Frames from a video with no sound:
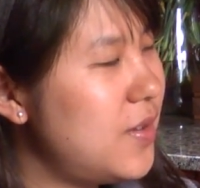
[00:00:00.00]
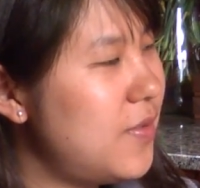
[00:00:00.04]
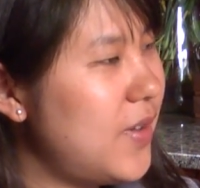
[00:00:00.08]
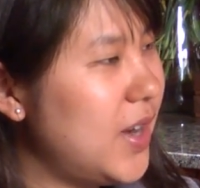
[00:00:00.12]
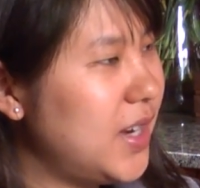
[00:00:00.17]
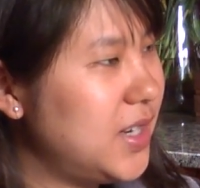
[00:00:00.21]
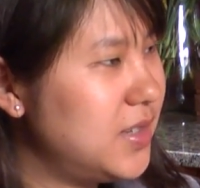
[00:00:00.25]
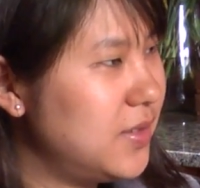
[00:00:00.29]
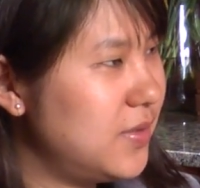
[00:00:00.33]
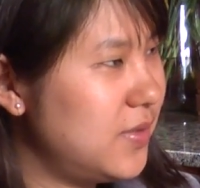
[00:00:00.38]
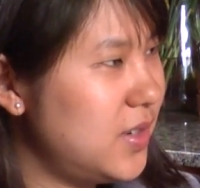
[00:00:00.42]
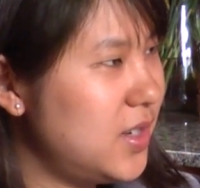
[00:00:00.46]

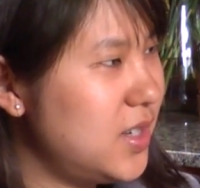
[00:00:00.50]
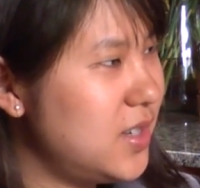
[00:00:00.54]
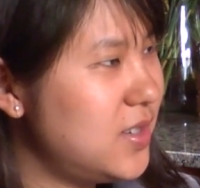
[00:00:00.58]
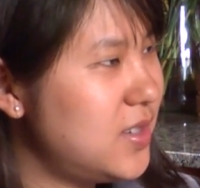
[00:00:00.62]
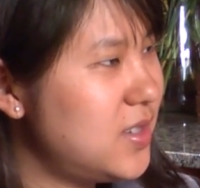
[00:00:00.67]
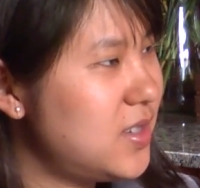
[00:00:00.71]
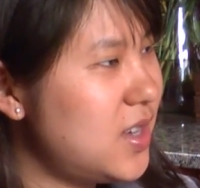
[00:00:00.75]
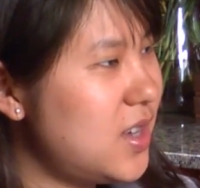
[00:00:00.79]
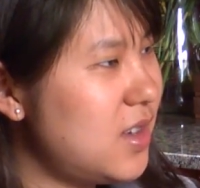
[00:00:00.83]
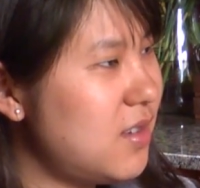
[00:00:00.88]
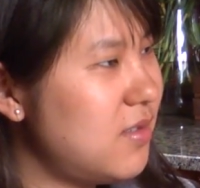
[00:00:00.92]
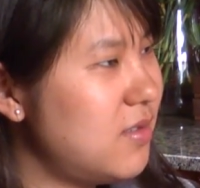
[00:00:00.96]

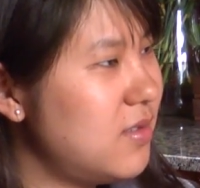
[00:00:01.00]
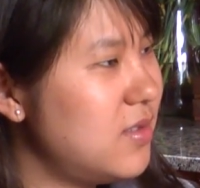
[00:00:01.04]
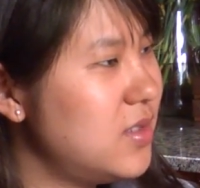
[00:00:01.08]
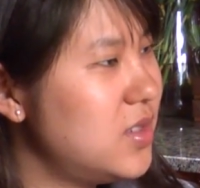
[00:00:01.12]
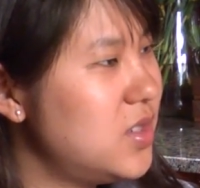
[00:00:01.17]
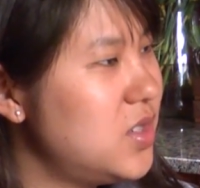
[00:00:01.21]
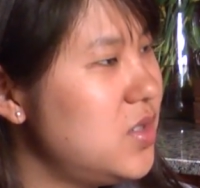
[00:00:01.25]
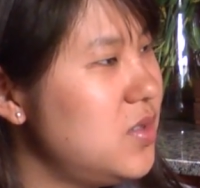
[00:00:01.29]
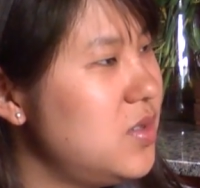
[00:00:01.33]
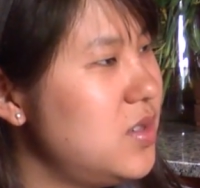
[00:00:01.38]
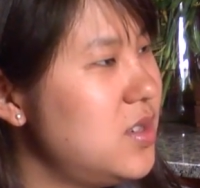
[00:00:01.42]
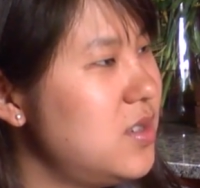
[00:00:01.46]
effectiveness in
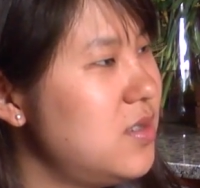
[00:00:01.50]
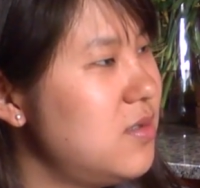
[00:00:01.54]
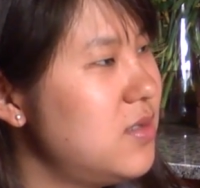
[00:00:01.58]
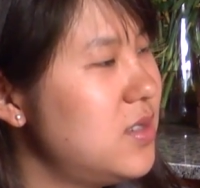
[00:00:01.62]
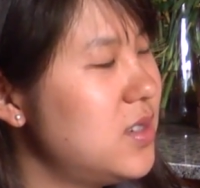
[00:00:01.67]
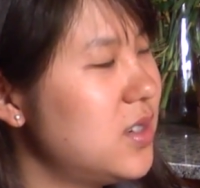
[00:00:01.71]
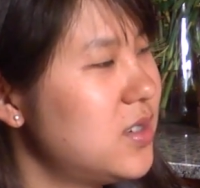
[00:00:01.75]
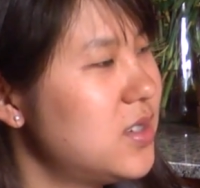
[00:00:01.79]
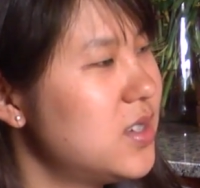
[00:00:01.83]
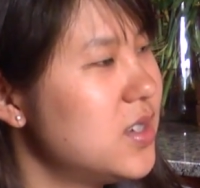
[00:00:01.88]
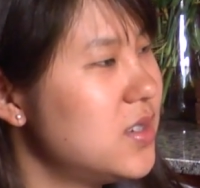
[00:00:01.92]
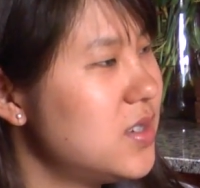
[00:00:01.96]
student
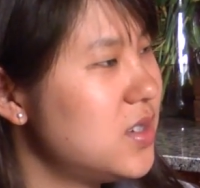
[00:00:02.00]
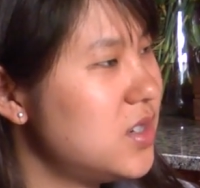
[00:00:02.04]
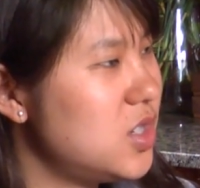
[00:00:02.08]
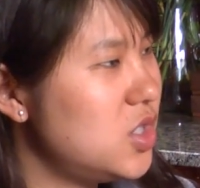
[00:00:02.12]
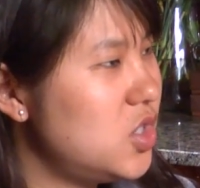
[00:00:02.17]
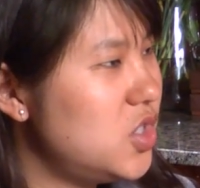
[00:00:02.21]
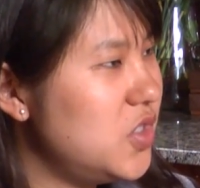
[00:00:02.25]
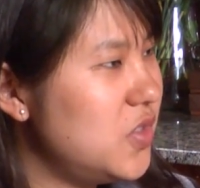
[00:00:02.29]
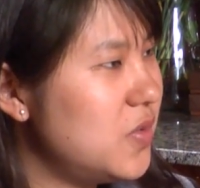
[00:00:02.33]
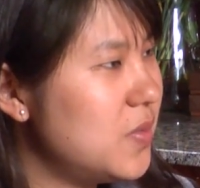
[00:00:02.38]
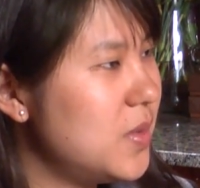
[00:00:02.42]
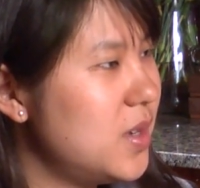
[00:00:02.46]
success and
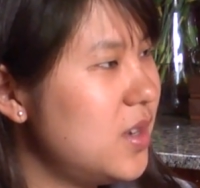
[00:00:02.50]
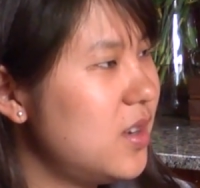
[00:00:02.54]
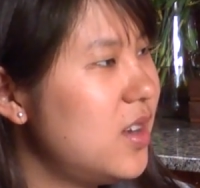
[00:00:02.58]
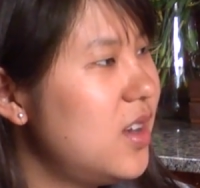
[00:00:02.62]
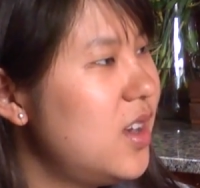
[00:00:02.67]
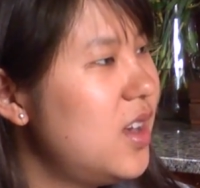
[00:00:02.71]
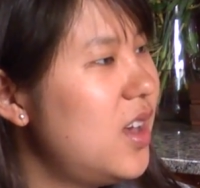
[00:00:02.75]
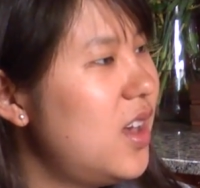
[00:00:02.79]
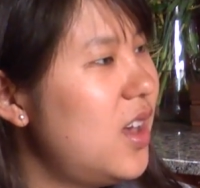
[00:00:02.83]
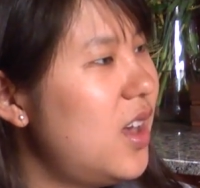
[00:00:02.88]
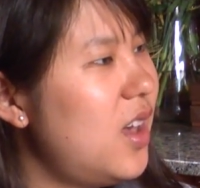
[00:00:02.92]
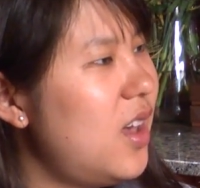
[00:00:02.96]
achievement,
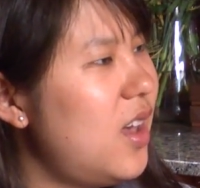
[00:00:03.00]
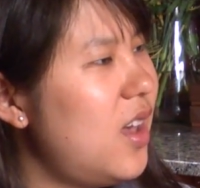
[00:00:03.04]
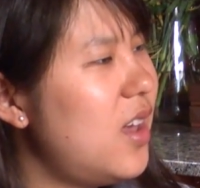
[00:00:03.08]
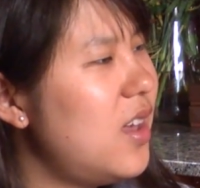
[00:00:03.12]
mm.